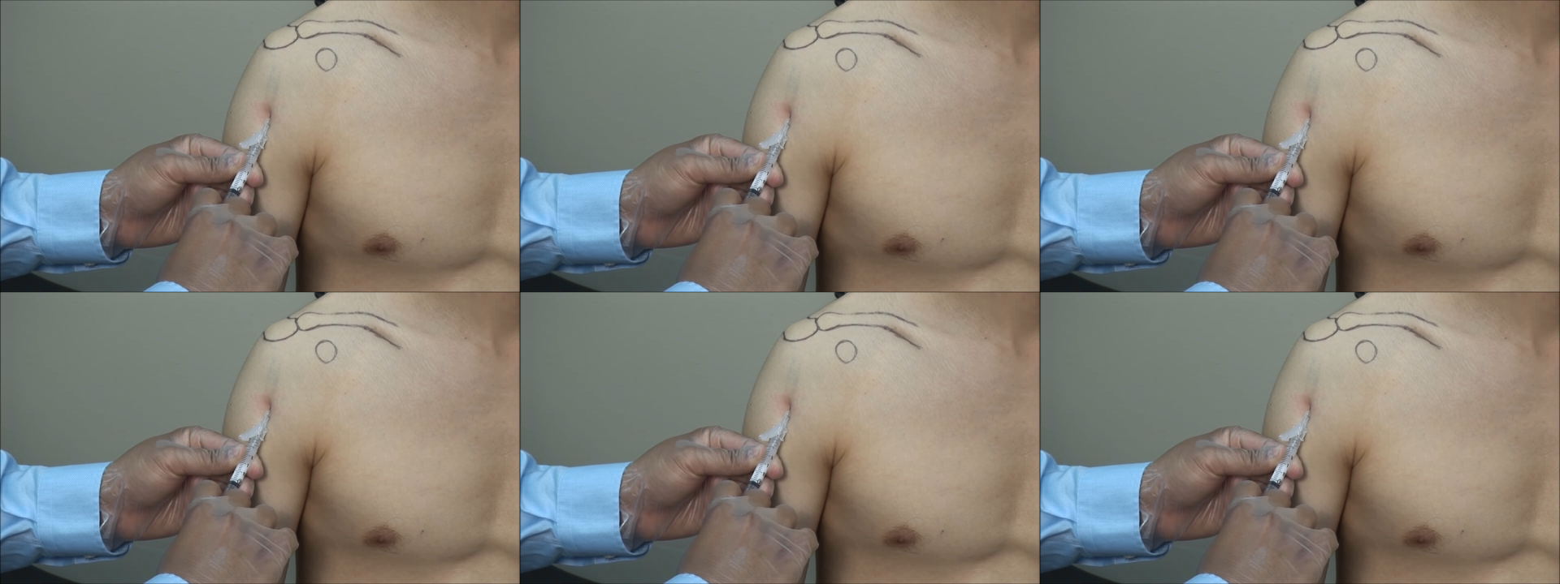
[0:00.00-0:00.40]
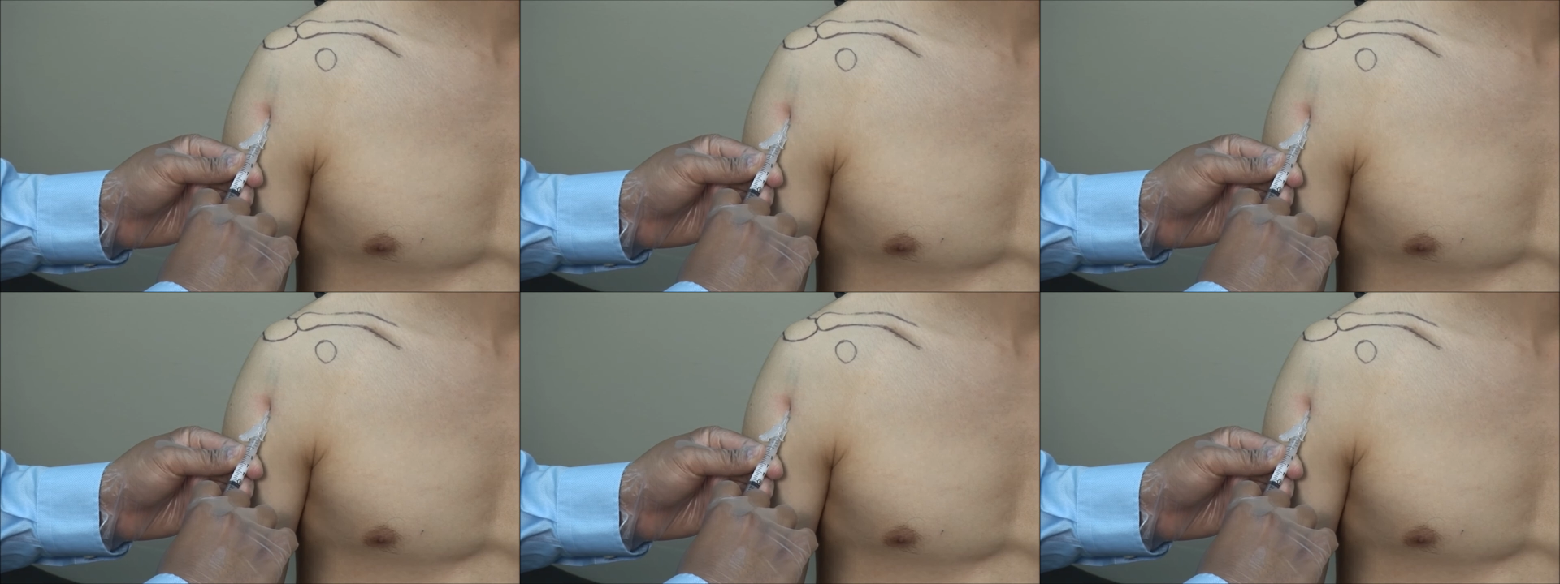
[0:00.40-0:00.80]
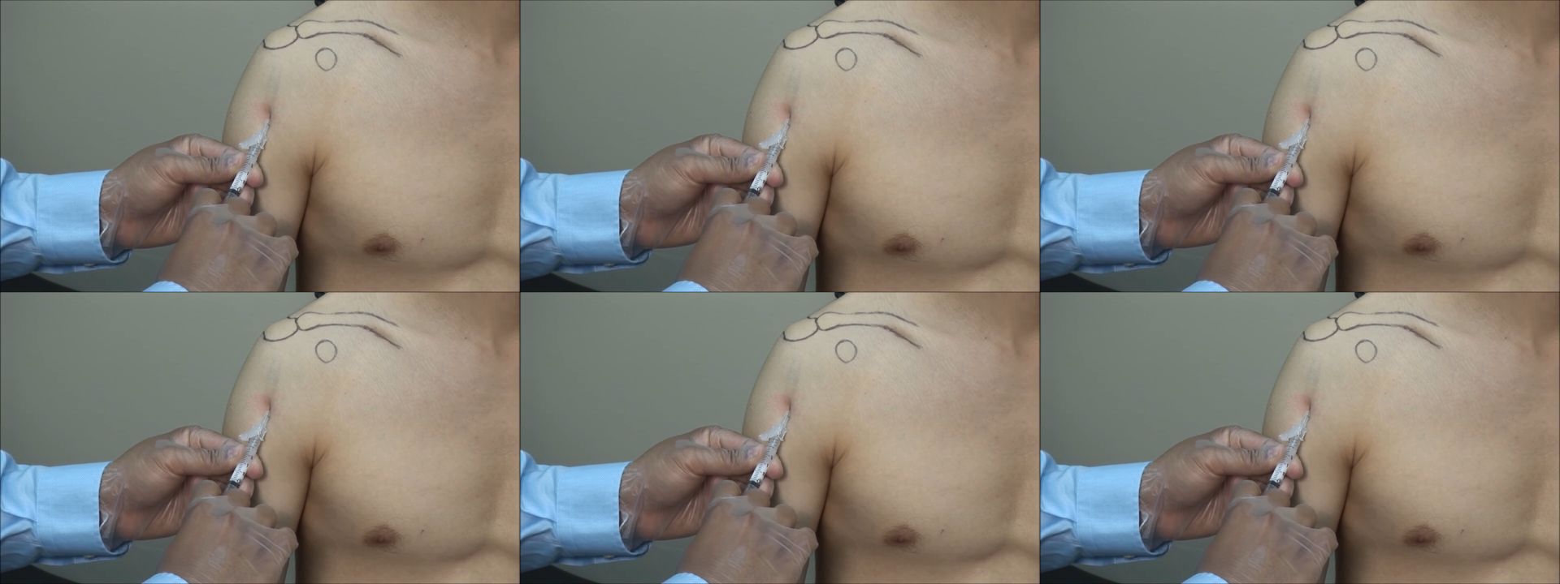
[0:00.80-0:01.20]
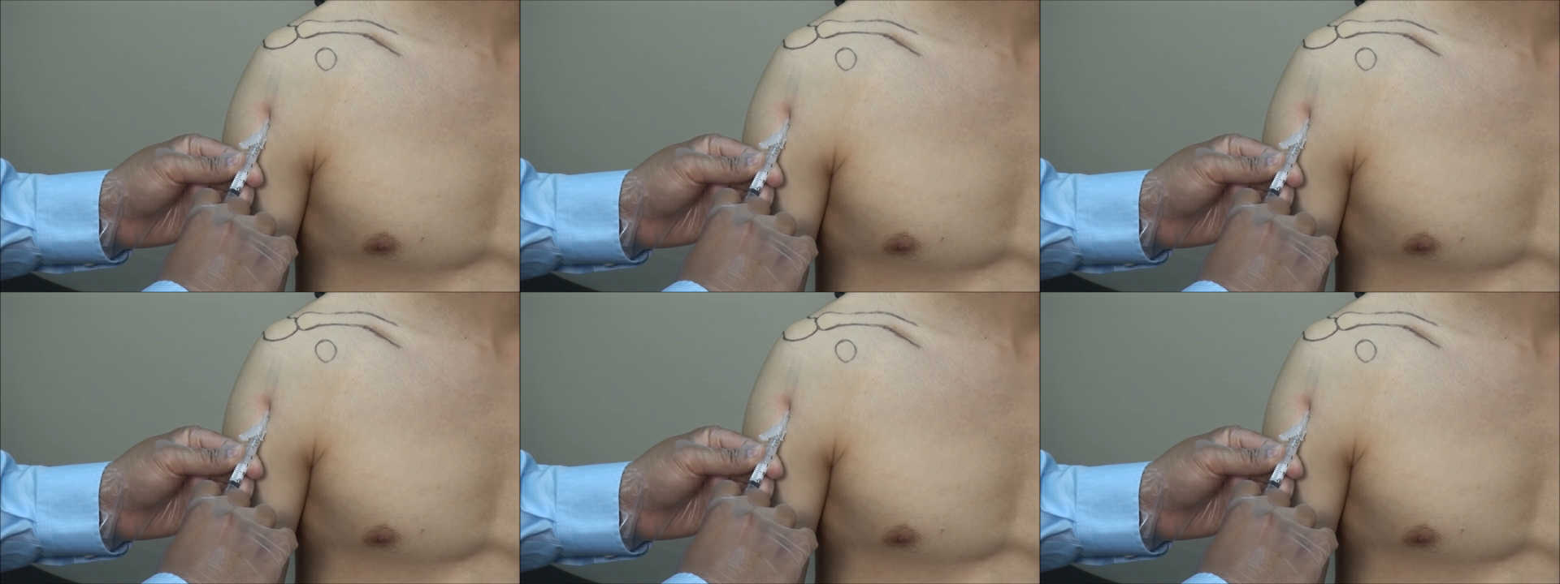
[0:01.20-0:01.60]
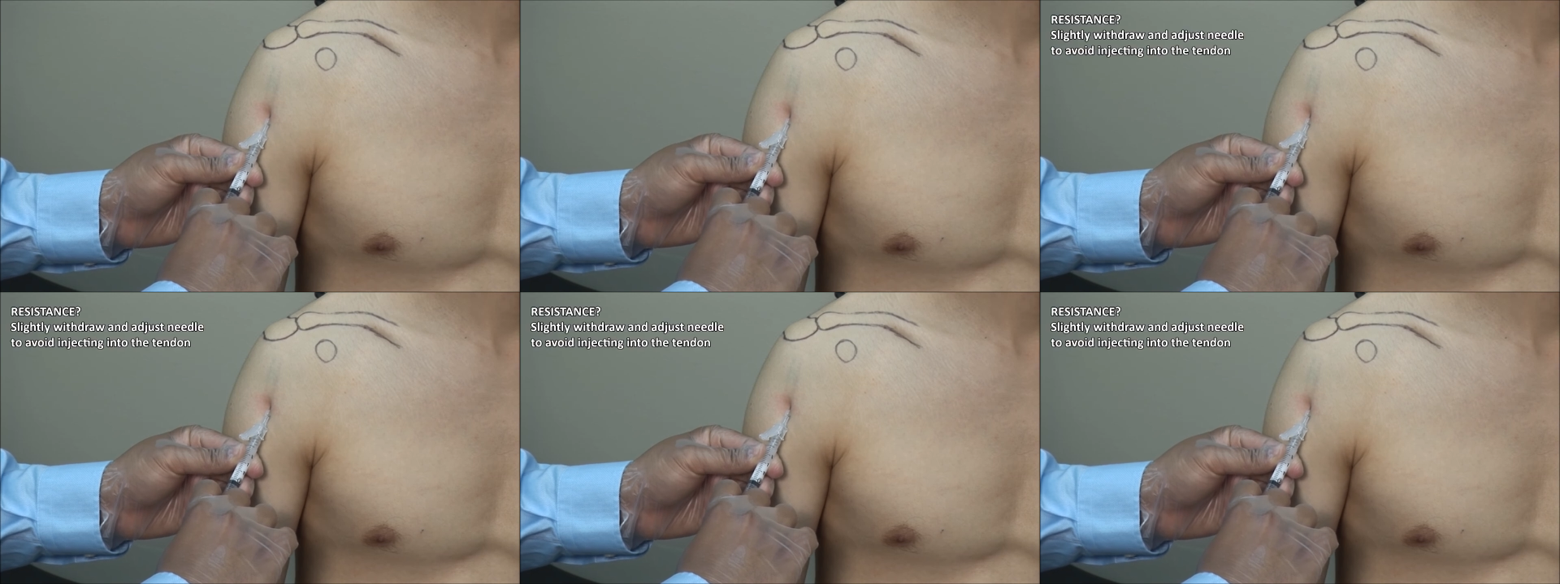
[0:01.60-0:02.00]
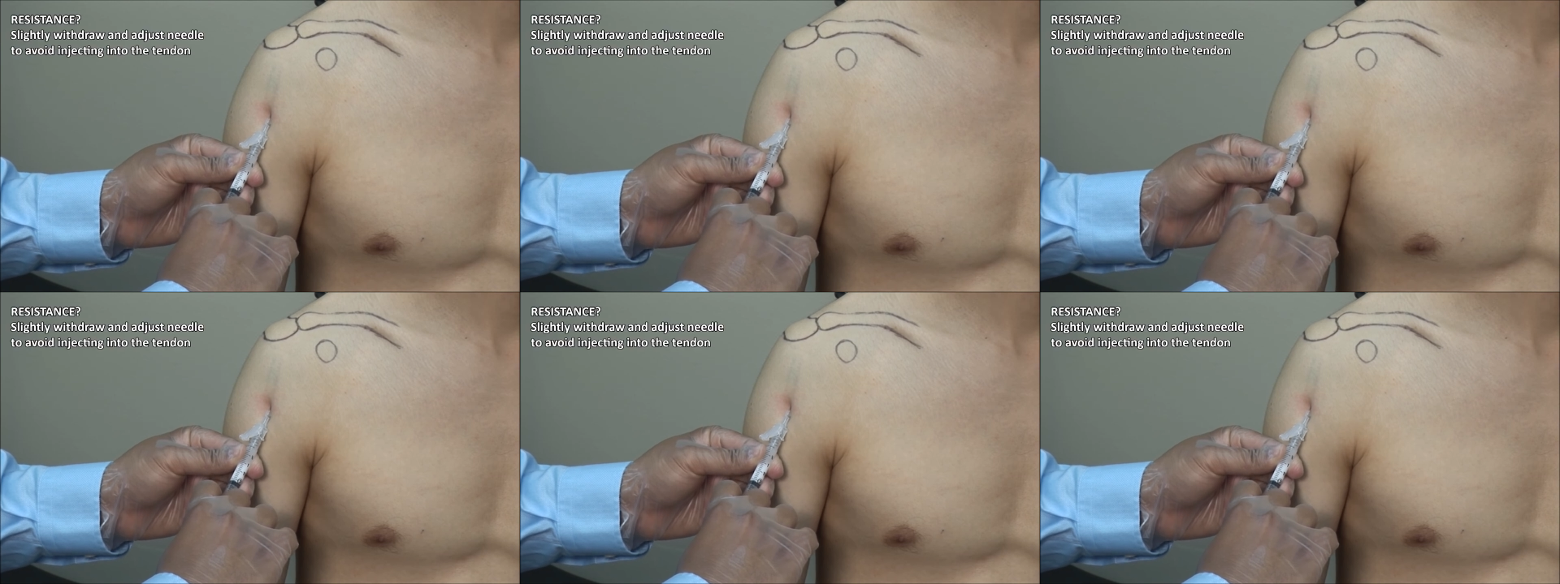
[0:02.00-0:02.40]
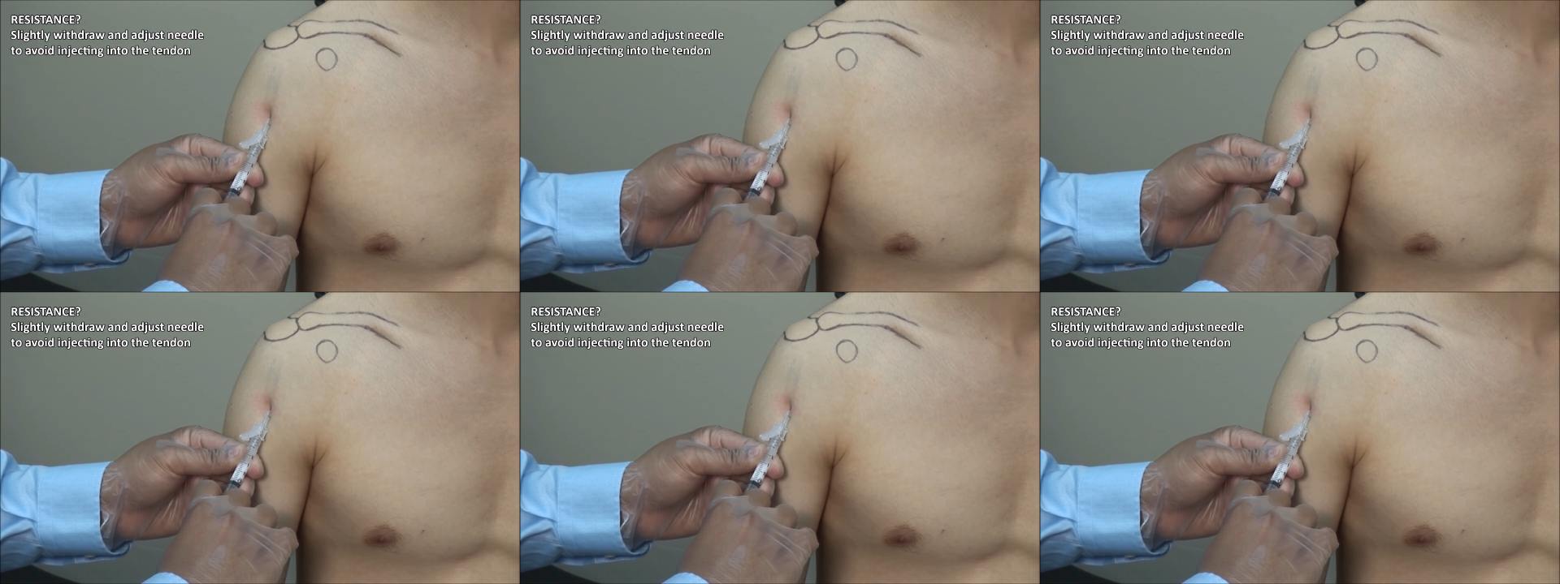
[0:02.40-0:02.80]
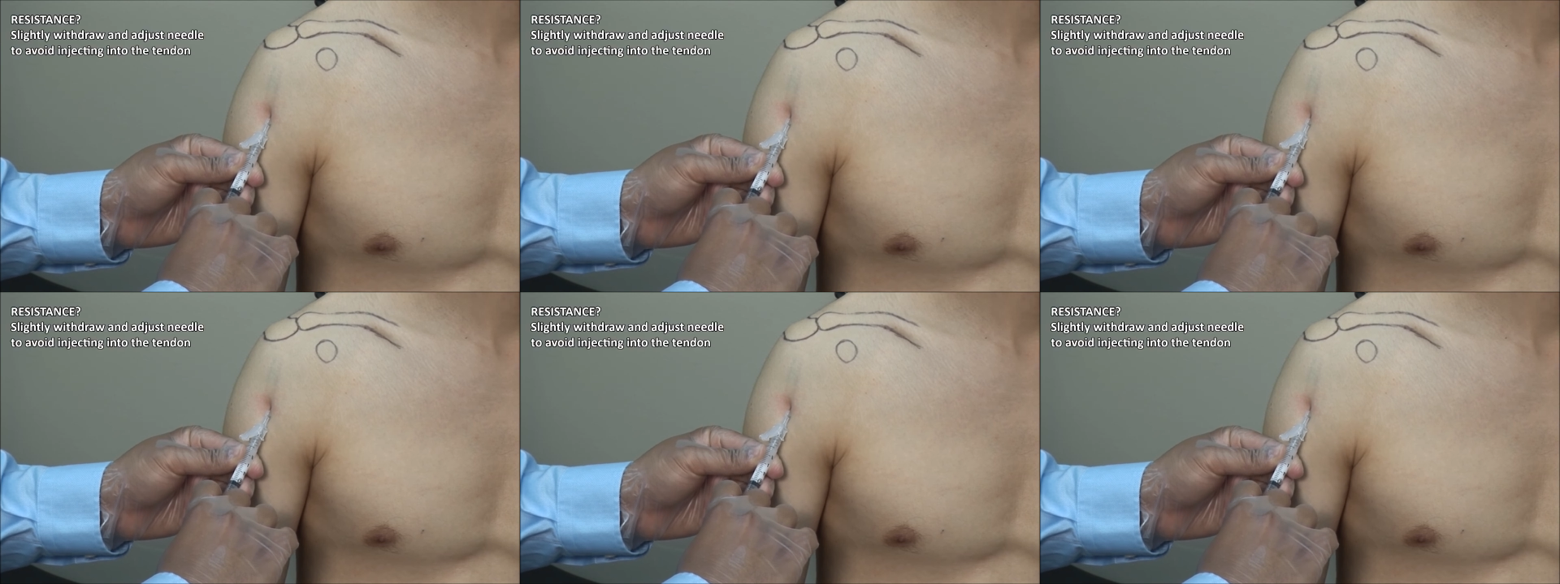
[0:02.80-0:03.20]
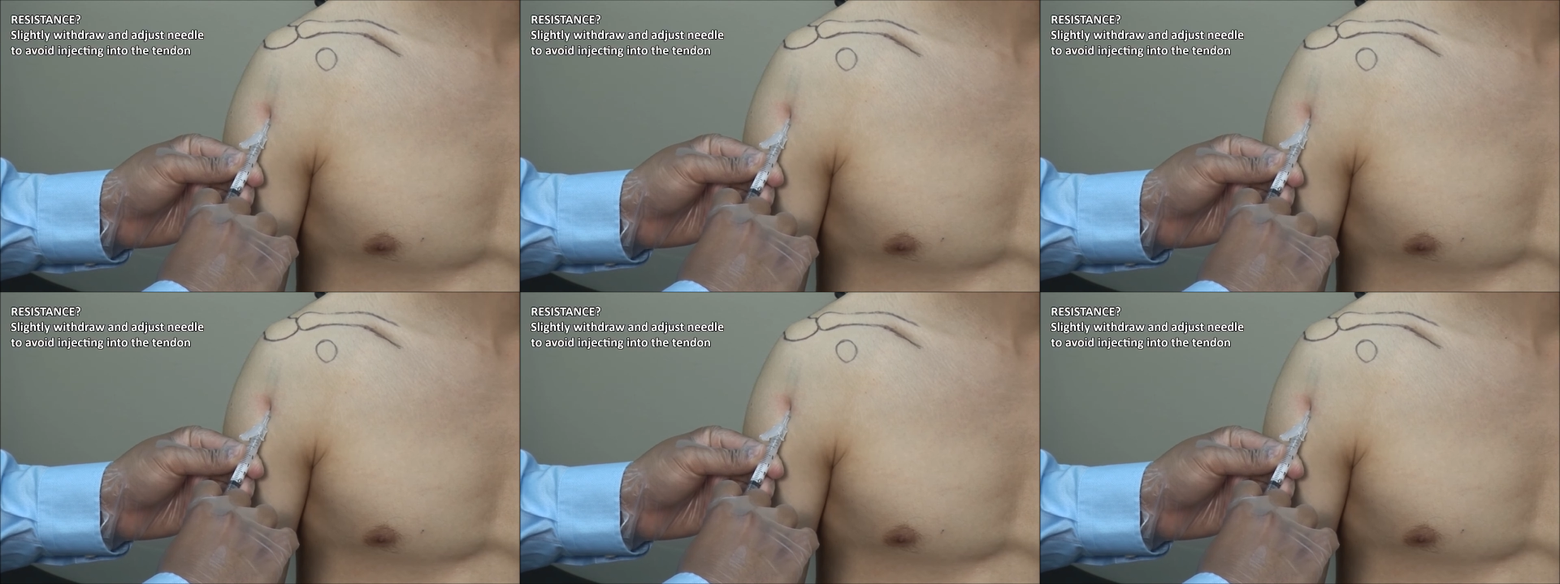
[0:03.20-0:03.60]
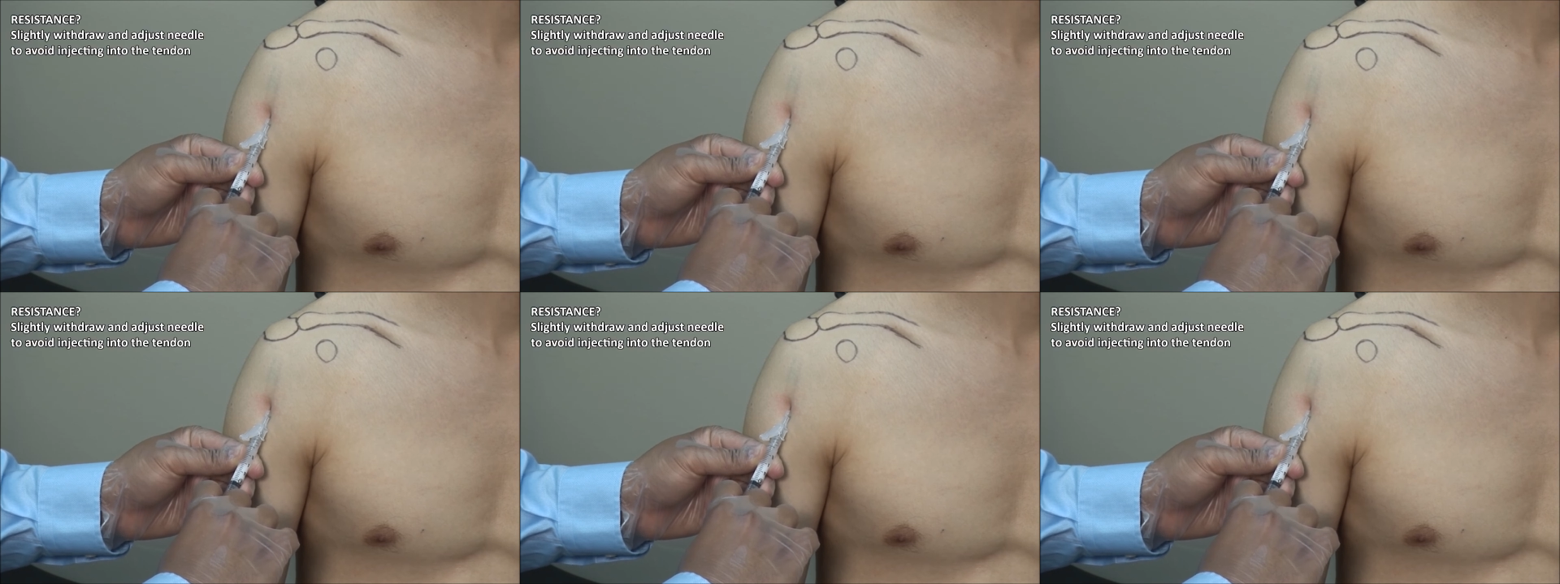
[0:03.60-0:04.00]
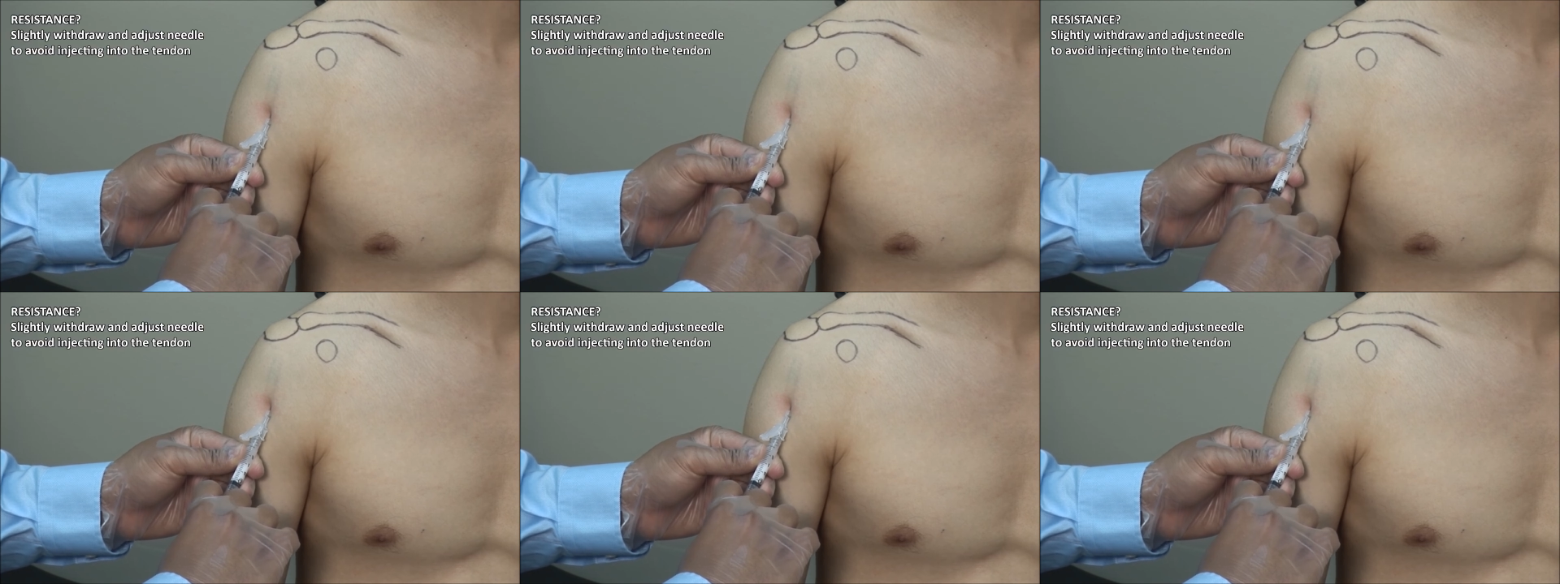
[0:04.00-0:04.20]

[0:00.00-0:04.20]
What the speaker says: No face is visible, so there are no lips to read.